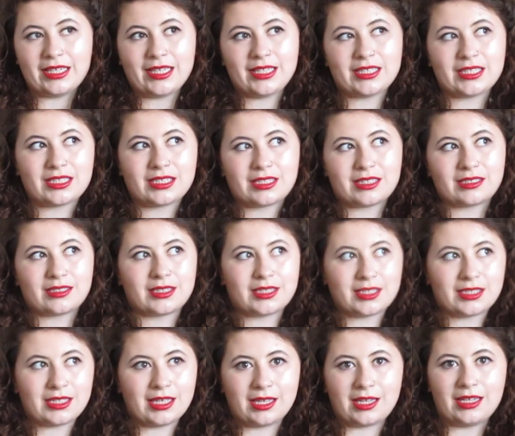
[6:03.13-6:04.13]

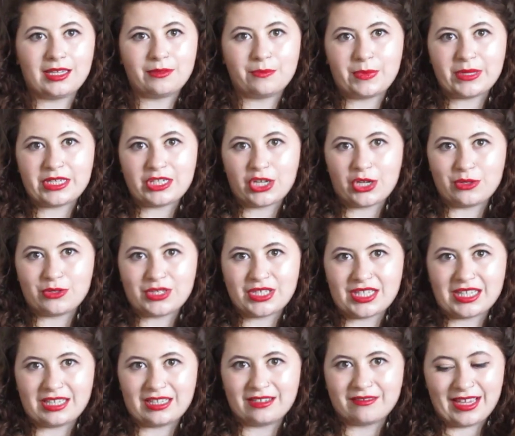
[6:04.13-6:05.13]
it's a little bit
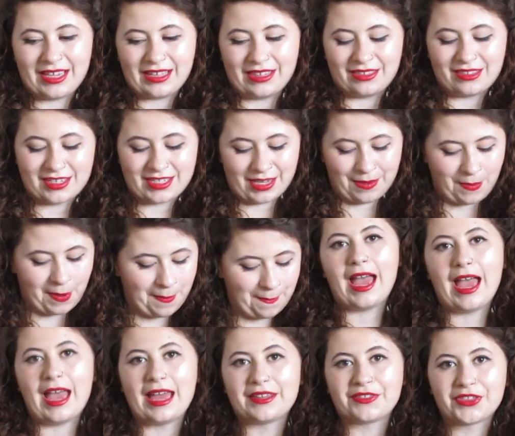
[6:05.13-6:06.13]
toasty in the summer.
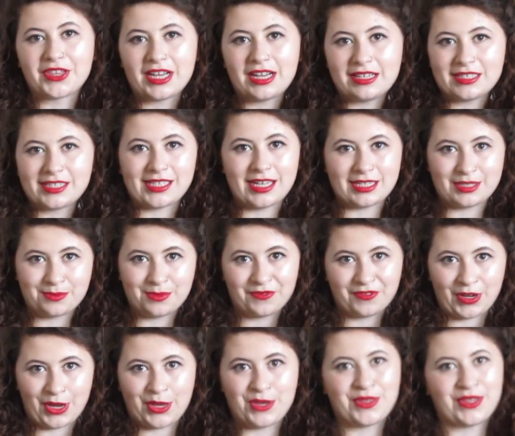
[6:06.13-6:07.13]
And the last item of
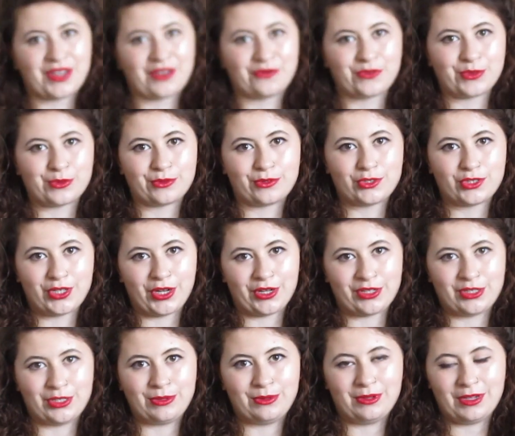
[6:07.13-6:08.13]
clothing I've got to show
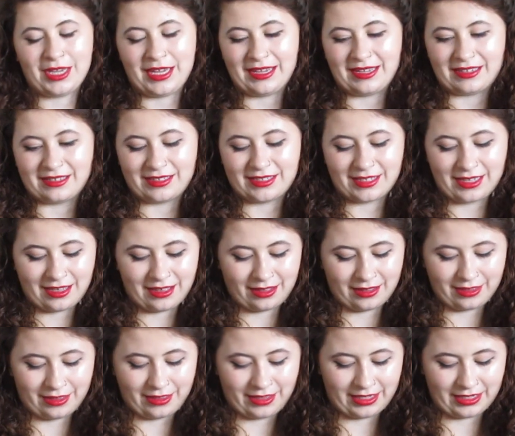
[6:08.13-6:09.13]
you is
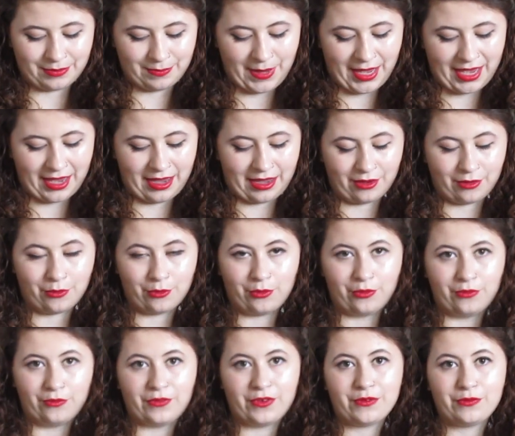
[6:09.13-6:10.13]
this pair
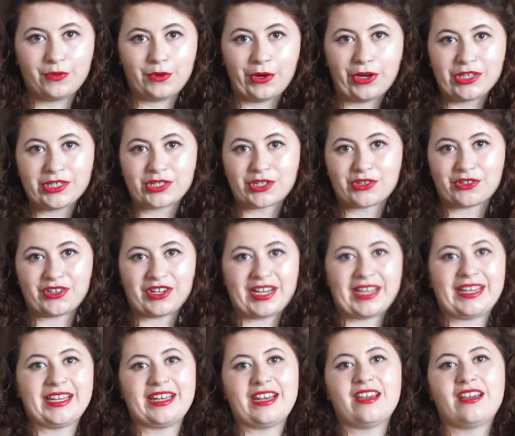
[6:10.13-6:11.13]
of forest
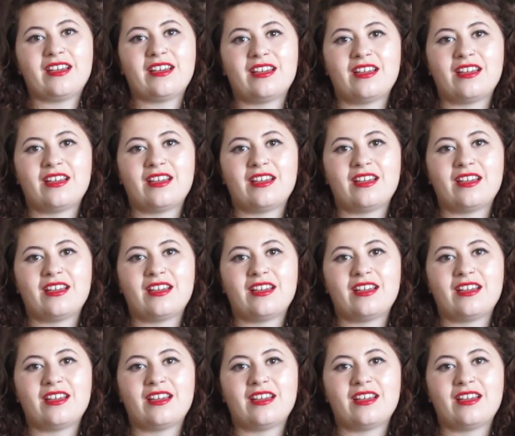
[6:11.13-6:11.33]
green